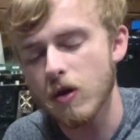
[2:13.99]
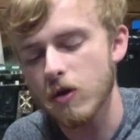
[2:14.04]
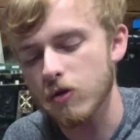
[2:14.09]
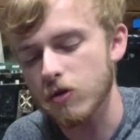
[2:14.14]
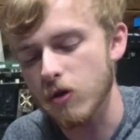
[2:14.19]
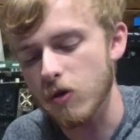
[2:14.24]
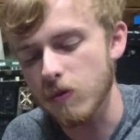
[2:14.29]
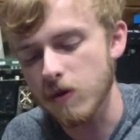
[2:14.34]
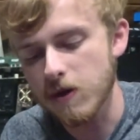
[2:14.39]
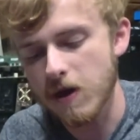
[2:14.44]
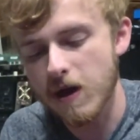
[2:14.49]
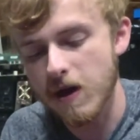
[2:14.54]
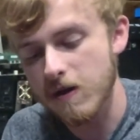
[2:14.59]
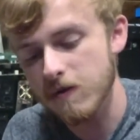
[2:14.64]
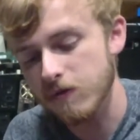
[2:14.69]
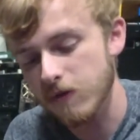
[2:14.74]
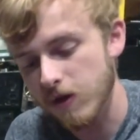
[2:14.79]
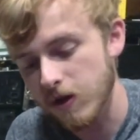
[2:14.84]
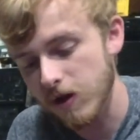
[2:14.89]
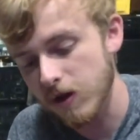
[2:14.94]
So we
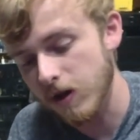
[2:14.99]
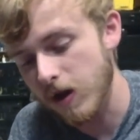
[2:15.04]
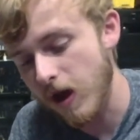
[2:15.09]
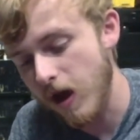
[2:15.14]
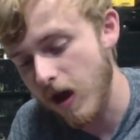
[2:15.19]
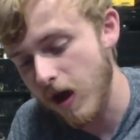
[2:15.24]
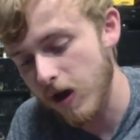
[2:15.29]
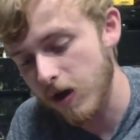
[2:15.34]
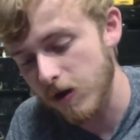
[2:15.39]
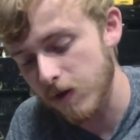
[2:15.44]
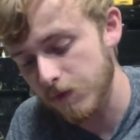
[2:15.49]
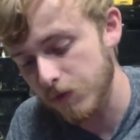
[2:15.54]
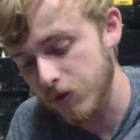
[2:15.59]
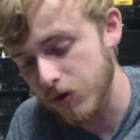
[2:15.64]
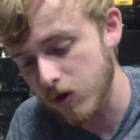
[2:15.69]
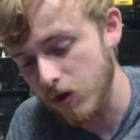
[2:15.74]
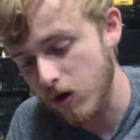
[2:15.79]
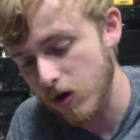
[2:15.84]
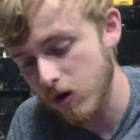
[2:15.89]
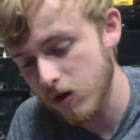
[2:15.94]
have an
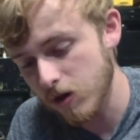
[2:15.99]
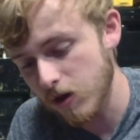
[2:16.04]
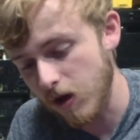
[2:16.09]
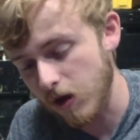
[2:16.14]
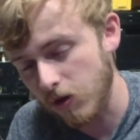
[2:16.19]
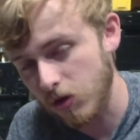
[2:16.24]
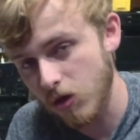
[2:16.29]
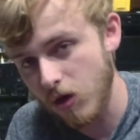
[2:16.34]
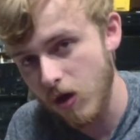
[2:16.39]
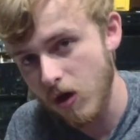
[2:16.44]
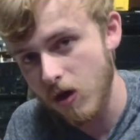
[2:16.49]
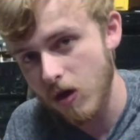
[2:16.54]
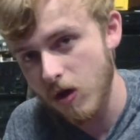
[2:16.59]
the RTX,